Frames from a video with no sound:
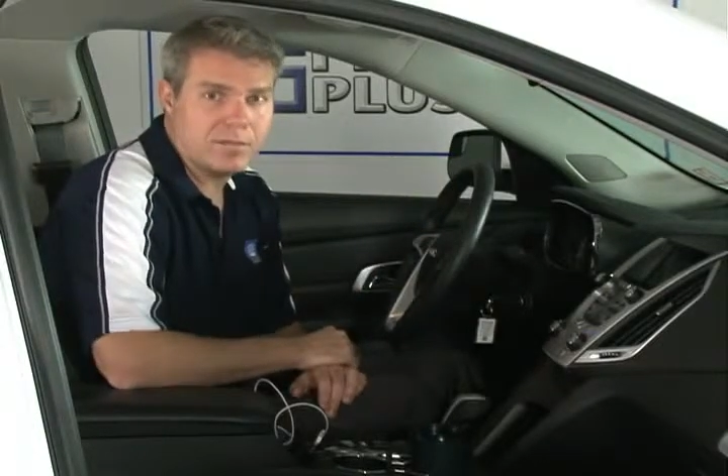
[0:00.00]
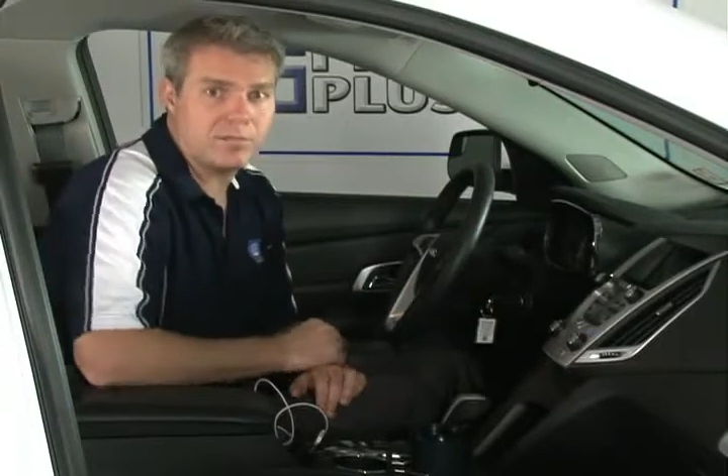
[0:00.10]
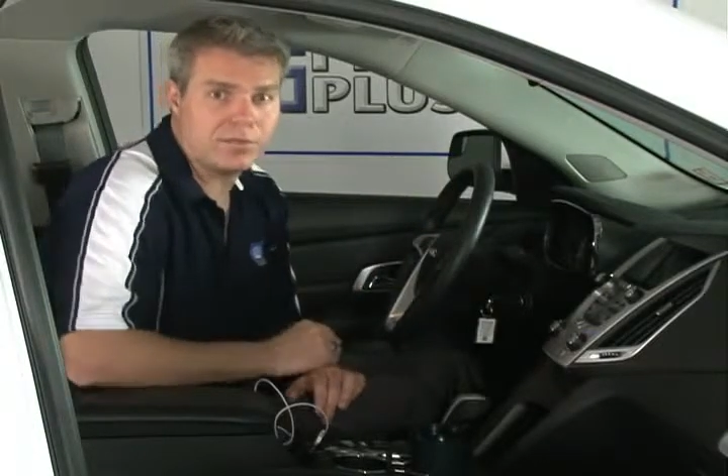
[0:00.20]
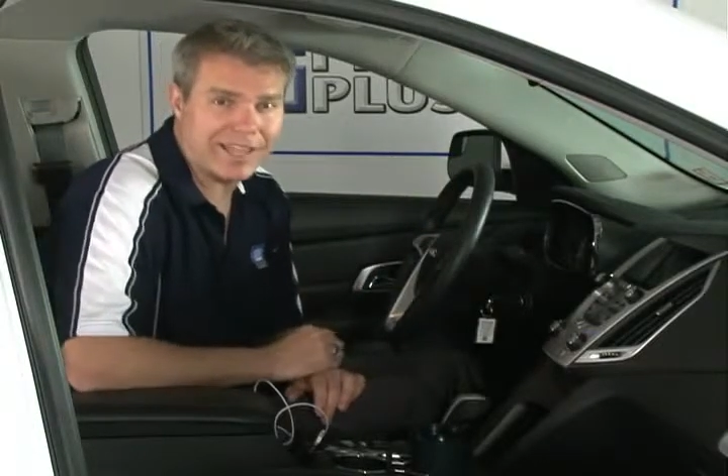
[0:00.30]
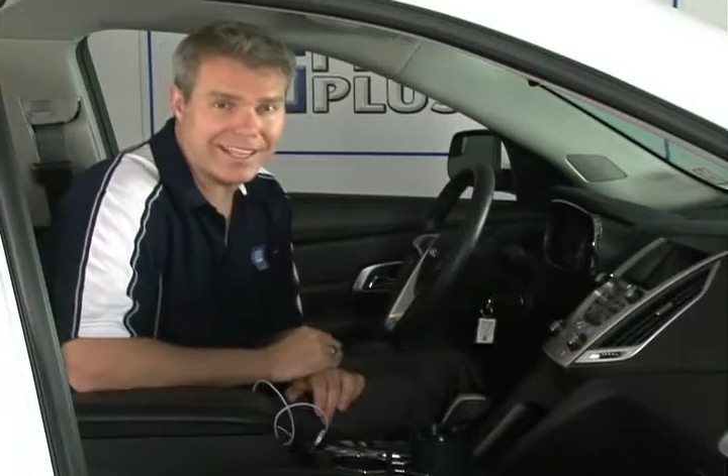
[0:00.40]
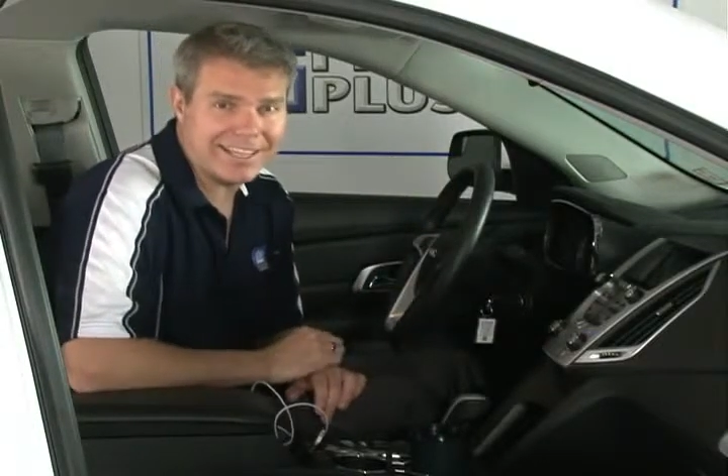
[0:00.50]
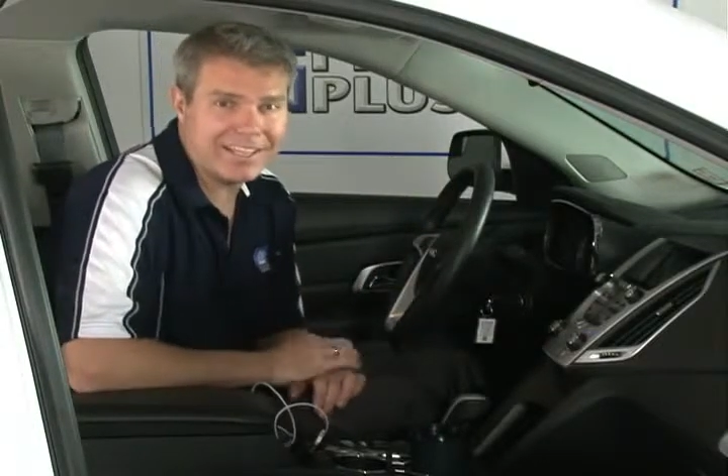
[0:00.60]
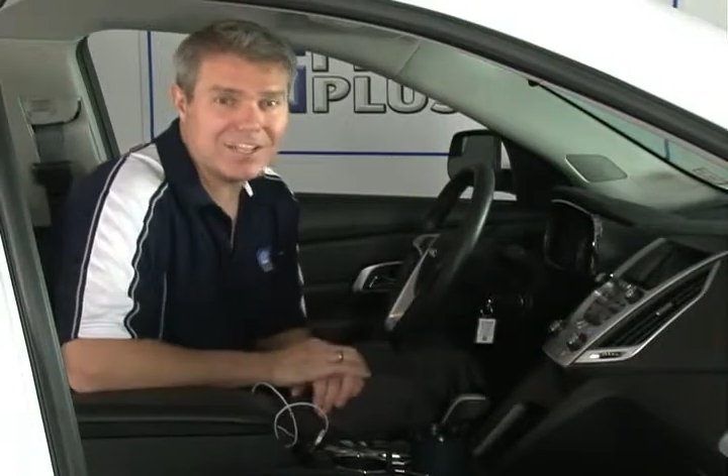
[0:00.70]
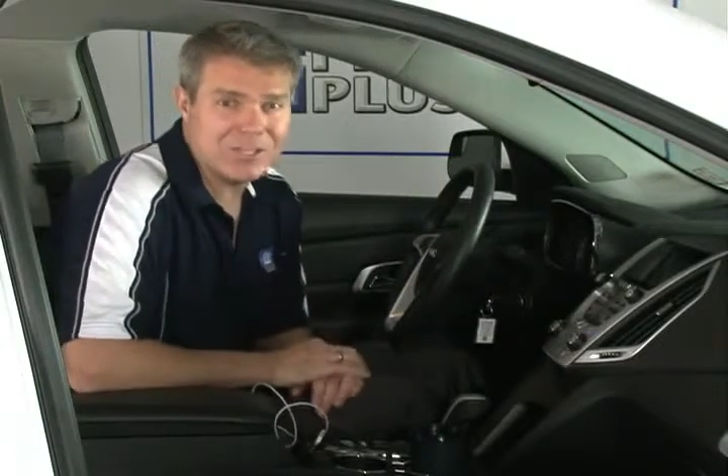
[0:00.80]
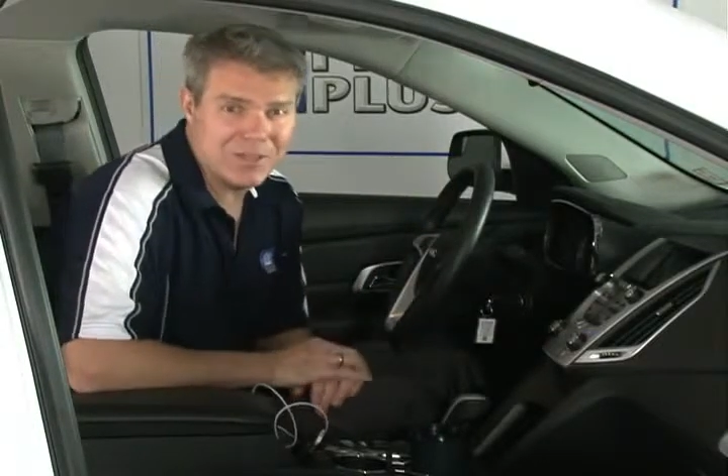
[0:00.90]
play
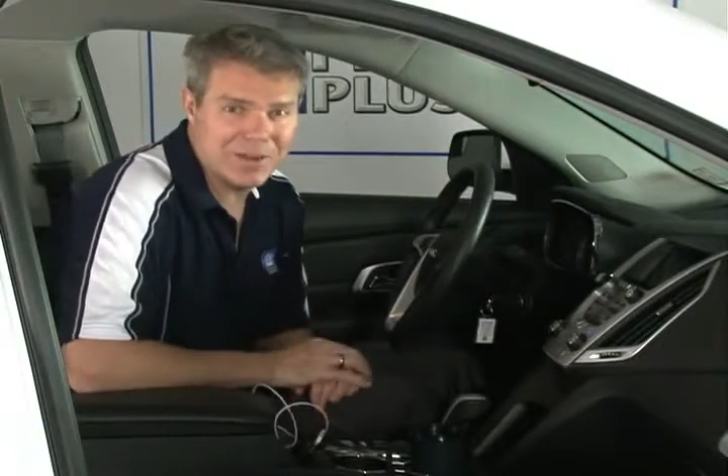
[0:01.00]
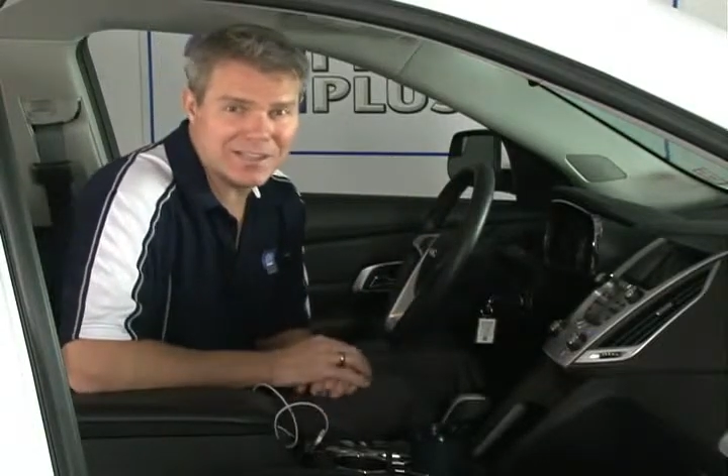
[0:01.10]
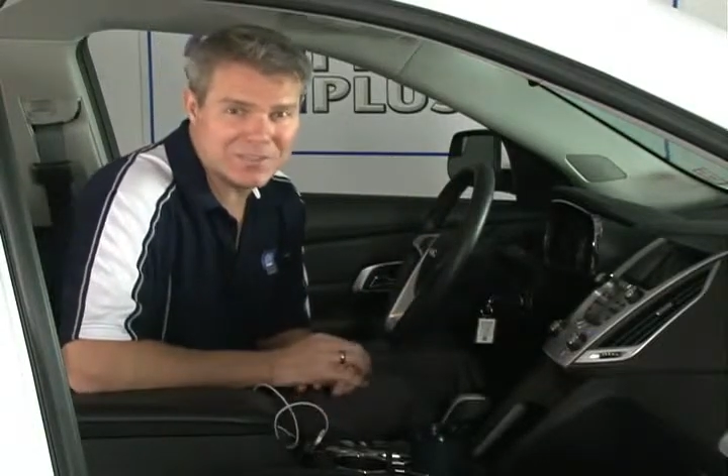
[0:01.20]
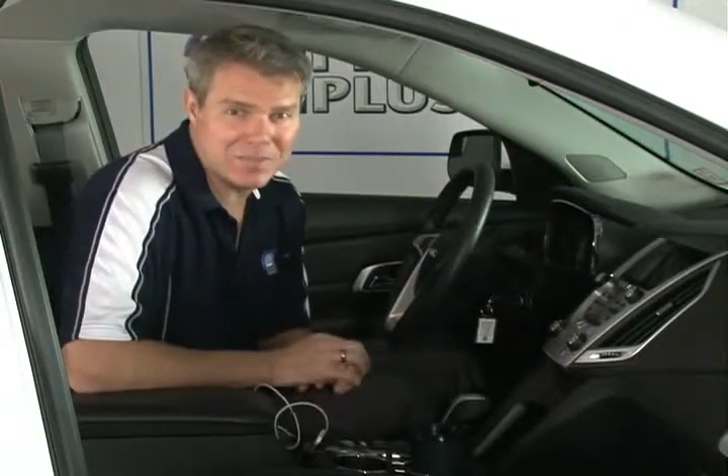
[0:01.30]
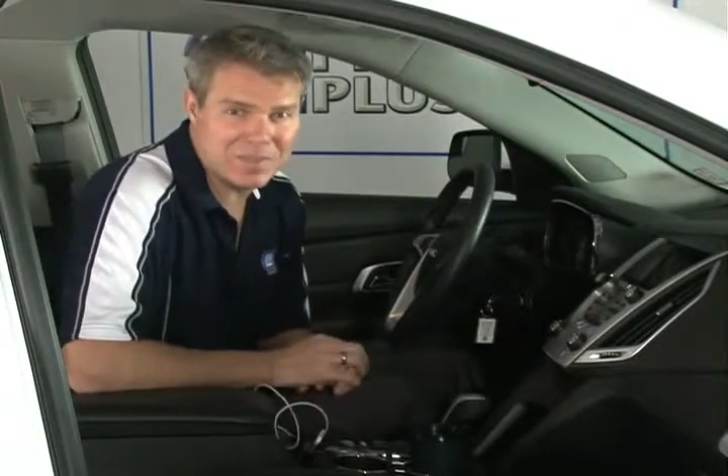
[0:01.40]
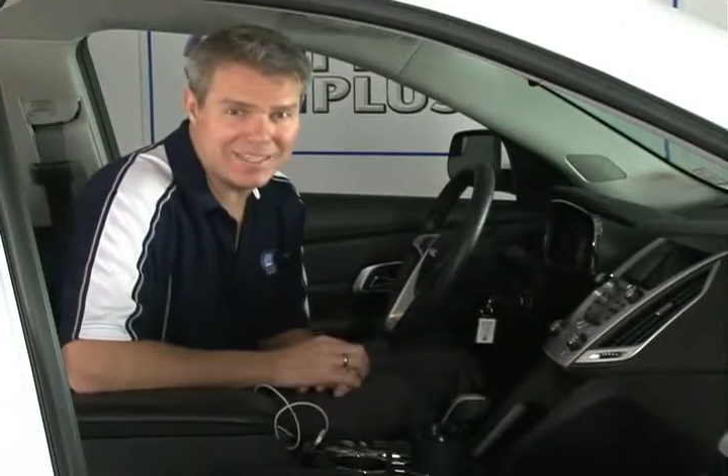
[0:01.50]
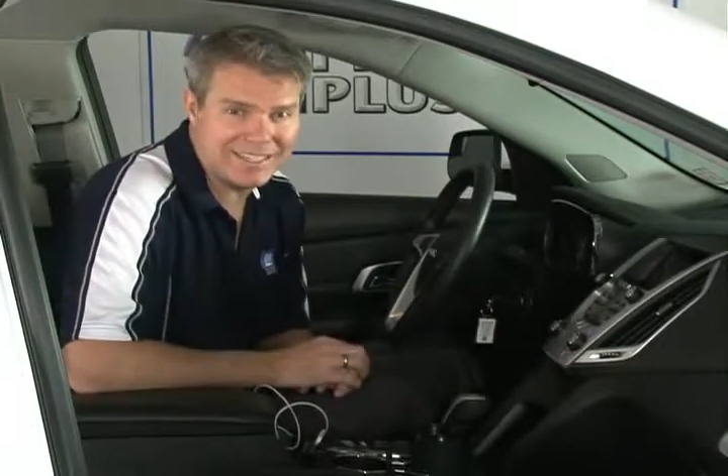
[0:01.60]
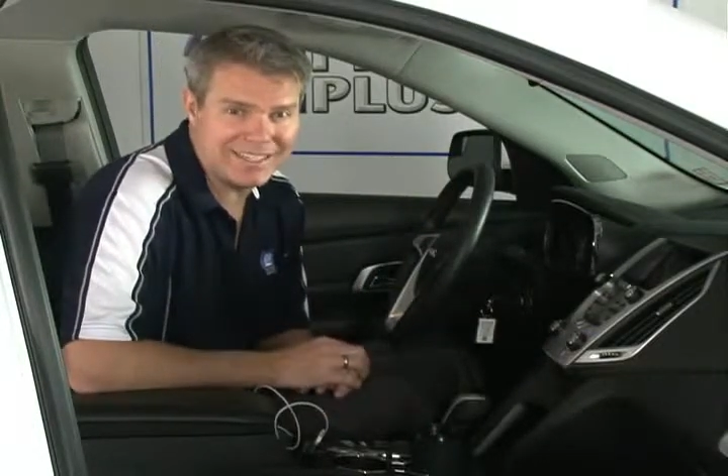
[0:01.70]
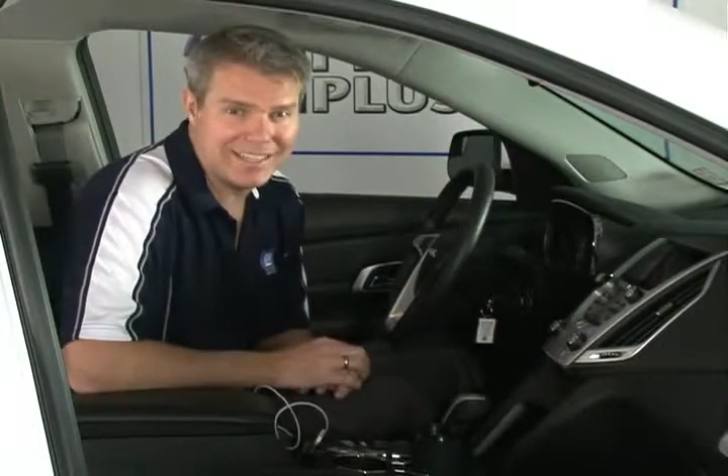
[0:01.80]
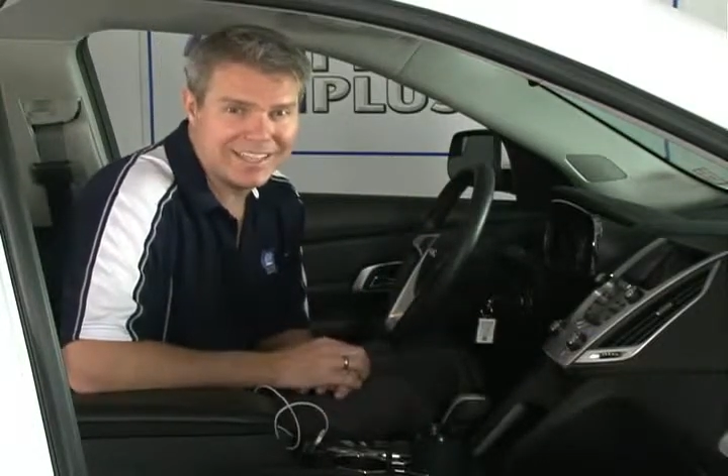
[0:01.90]

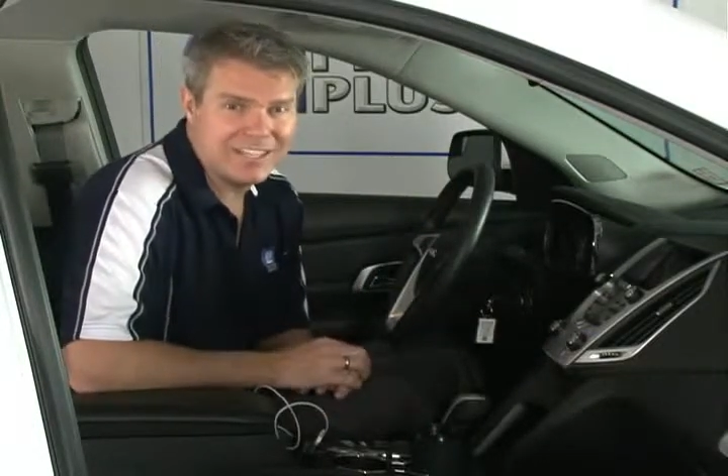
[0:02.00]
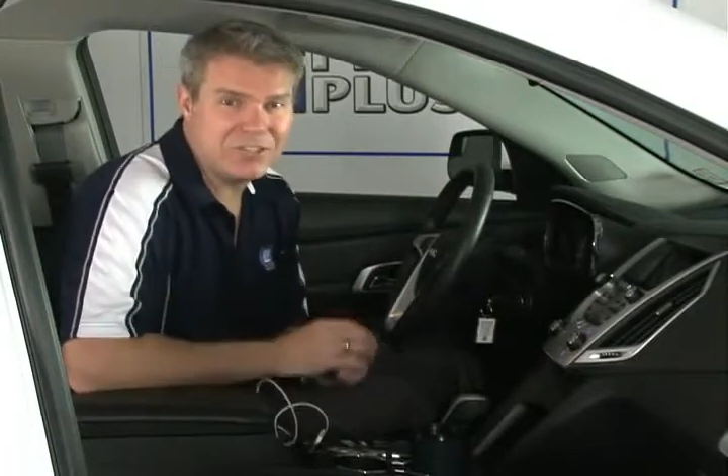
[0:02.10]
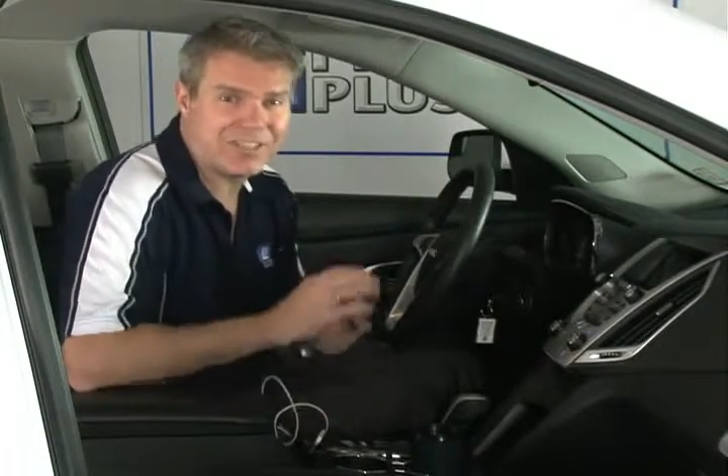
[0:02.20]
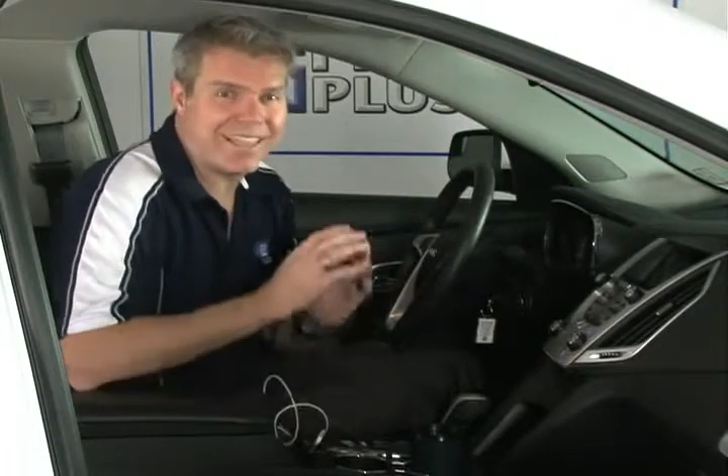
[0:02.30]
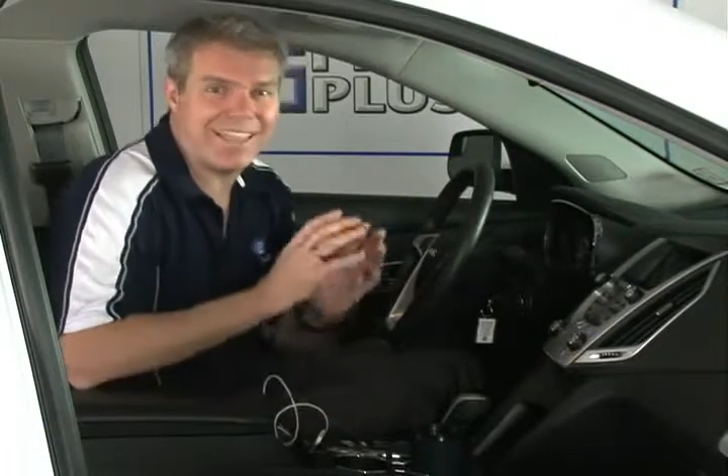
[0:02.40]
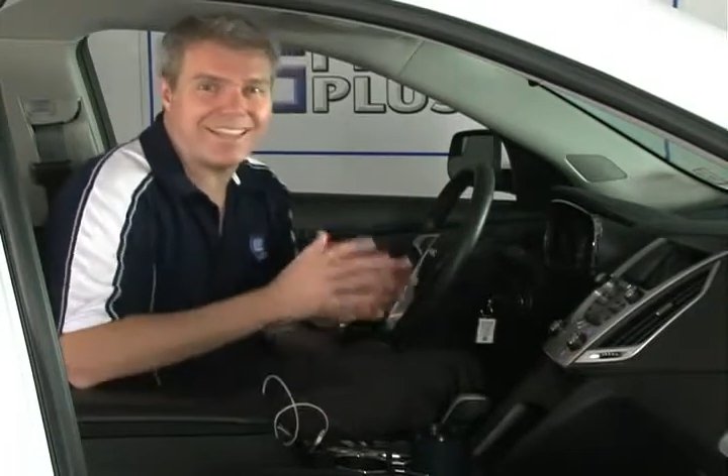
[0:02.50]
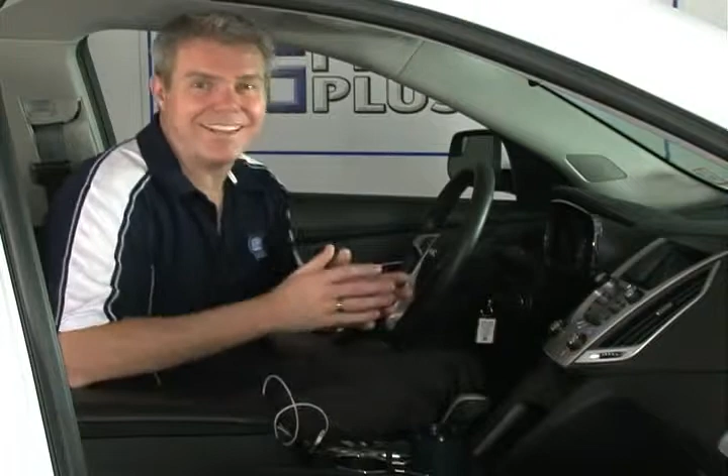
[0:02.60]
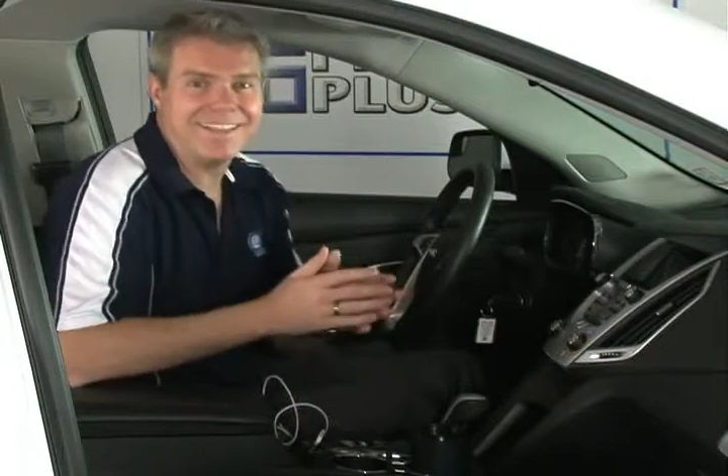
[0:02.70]
USB. You can